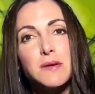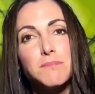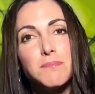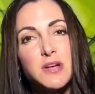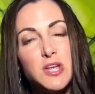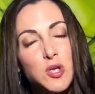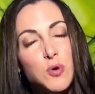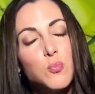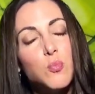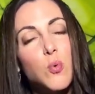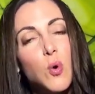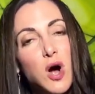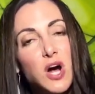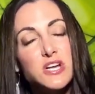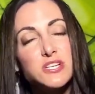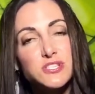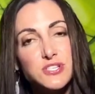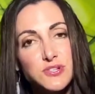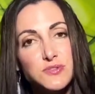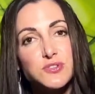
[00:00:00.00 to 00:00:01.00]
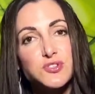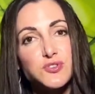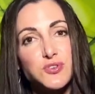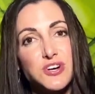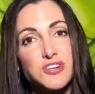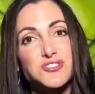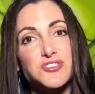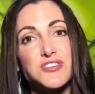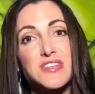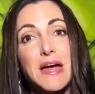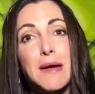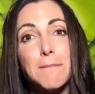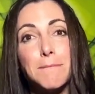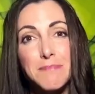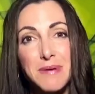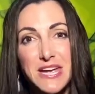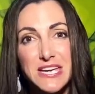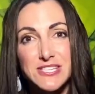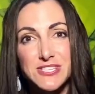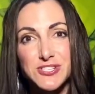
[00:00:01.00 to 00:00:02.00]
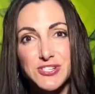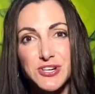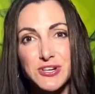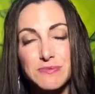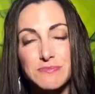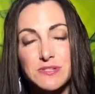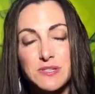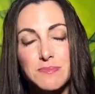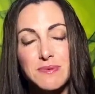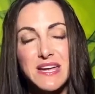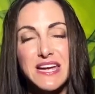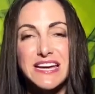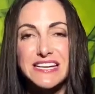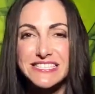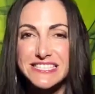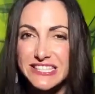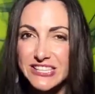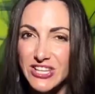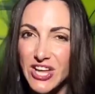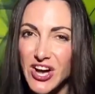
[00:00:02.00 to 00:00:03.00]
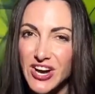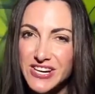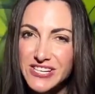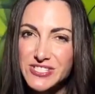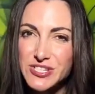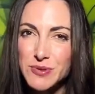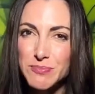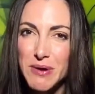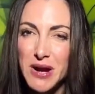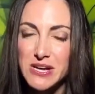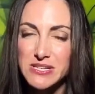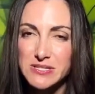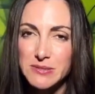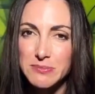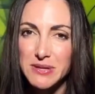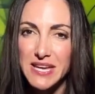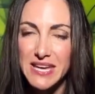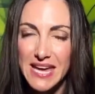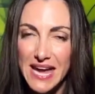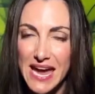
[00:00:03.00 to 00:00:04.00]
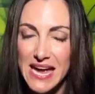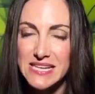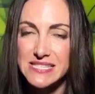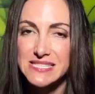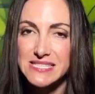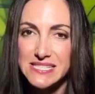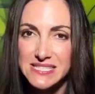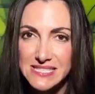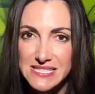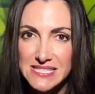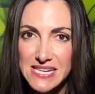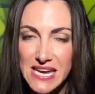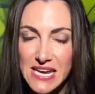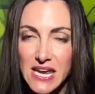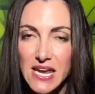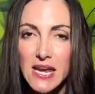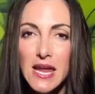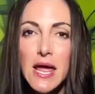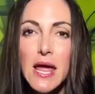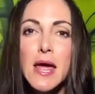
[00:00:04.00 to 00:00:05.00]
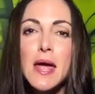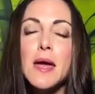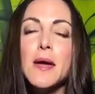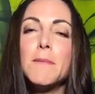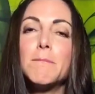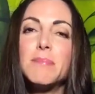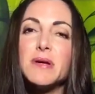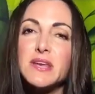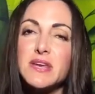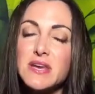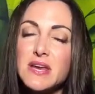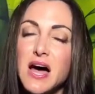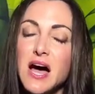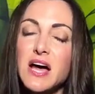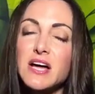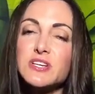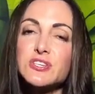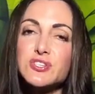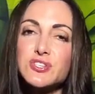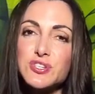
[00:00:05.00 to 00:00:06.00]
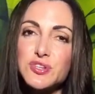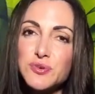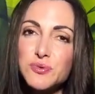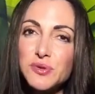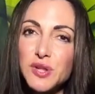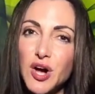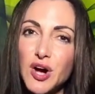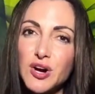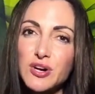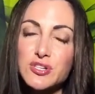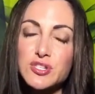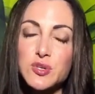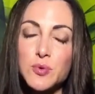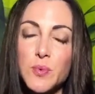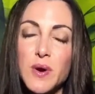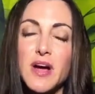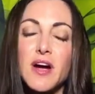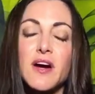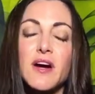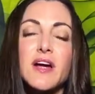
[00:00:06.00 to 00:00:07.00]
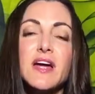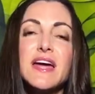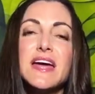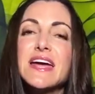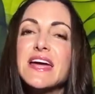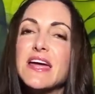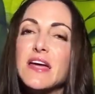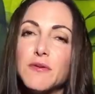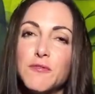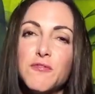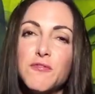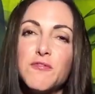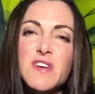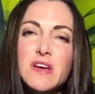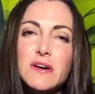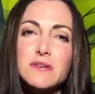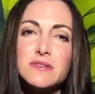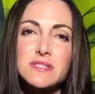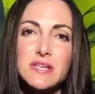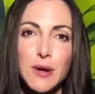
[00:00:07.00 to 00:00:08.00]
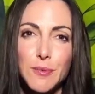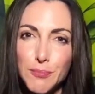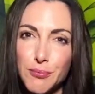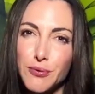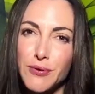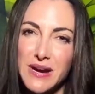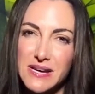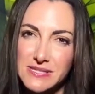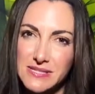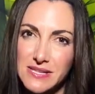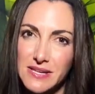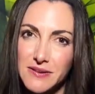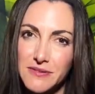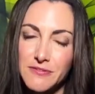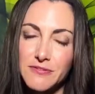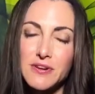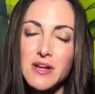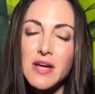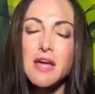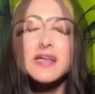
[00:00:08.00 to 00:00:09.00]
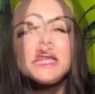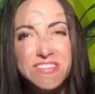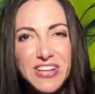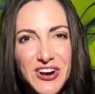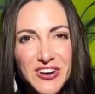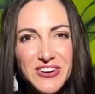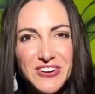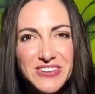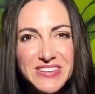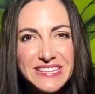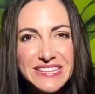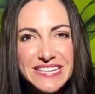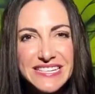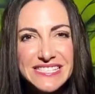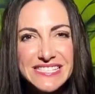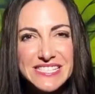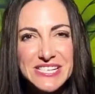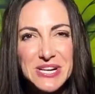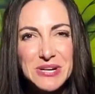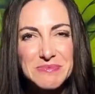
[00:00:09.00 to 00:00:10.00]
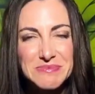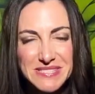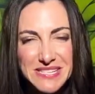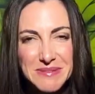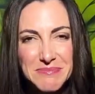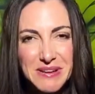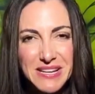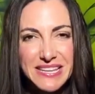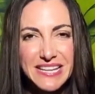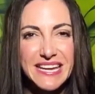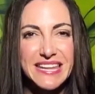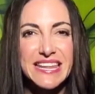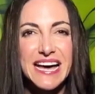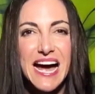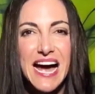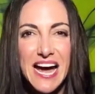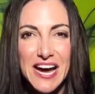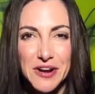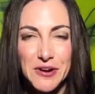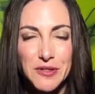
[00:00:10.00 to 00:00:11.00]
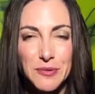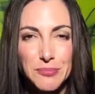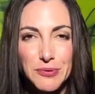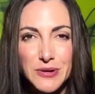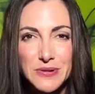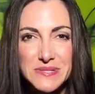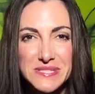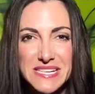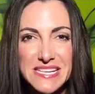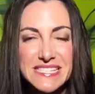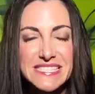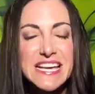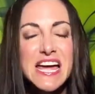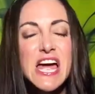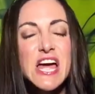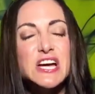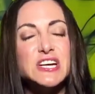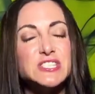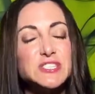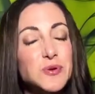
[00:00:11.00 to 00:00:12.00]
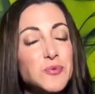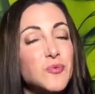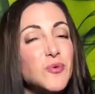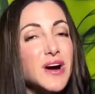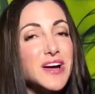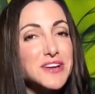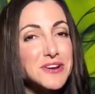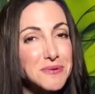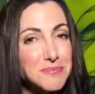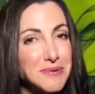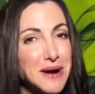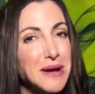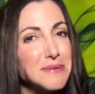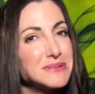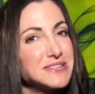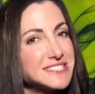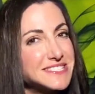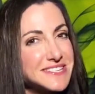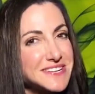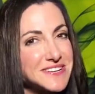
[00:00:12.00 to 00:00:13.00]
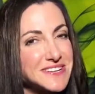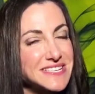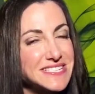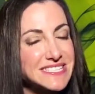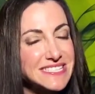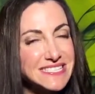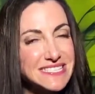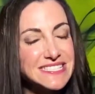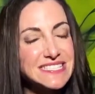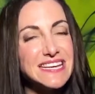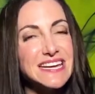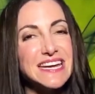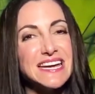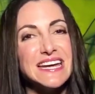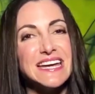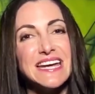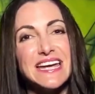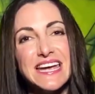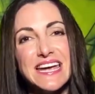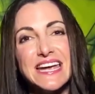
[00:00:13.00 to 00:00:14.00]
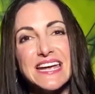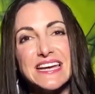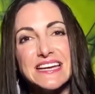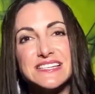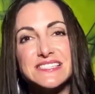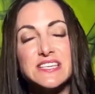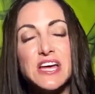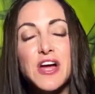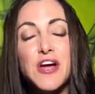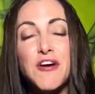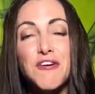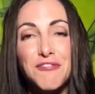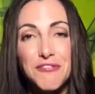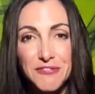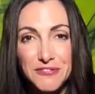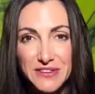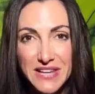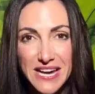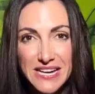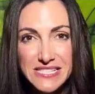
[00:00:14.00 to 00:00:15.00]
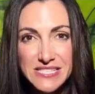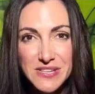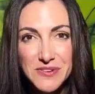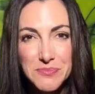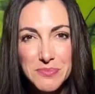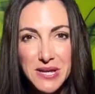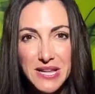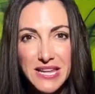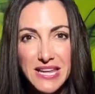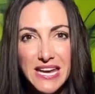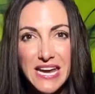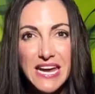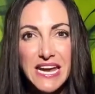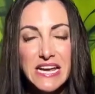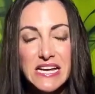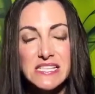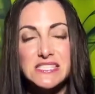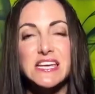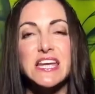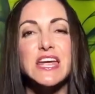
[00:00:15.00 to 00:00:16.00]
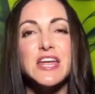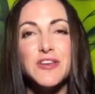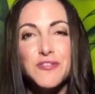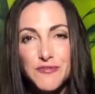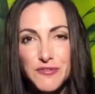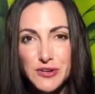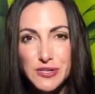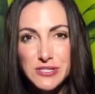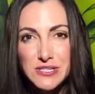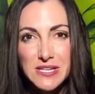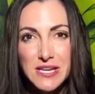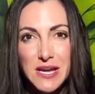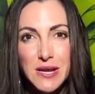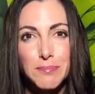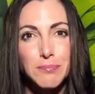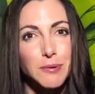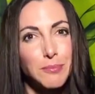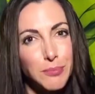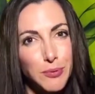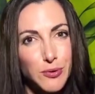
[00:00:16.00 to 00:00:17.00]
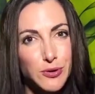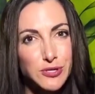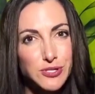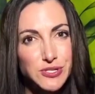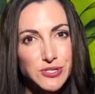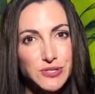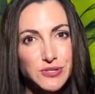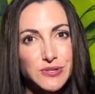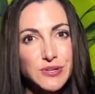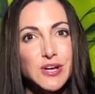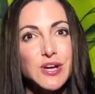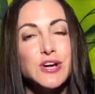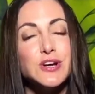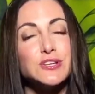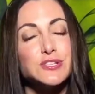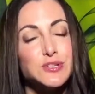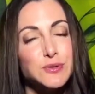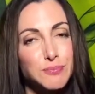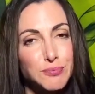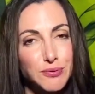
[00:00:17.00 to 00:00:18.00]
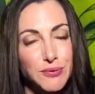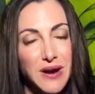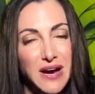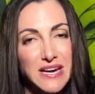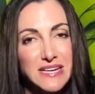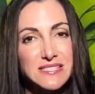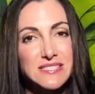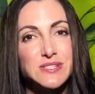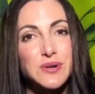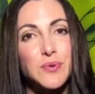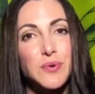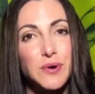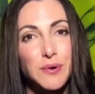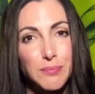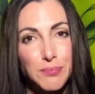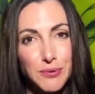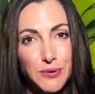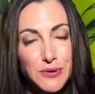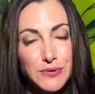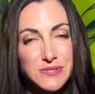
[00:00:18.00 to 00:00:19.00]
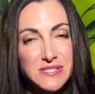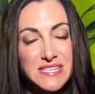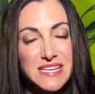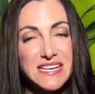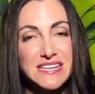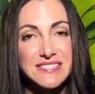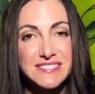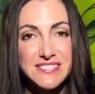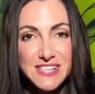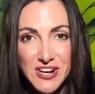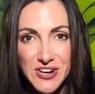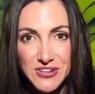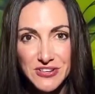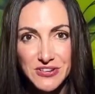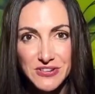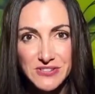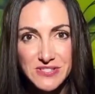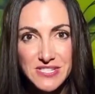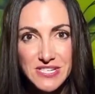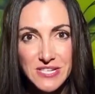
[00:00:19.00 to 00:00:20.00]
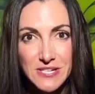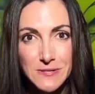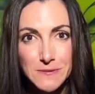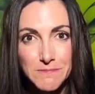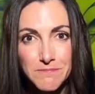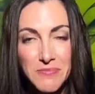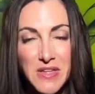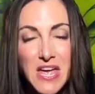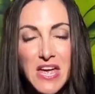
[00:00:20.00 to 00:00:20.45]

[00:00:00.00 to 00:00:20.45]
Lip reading: But you want to structure that base term to be as long as you possibly can sustain it, but not too long to where it feels oppressive. The longer the lease term, typically the higher the proceeds. So what you're probably starting to see is flexibility is inversely proportional to price or proceeds on your deal.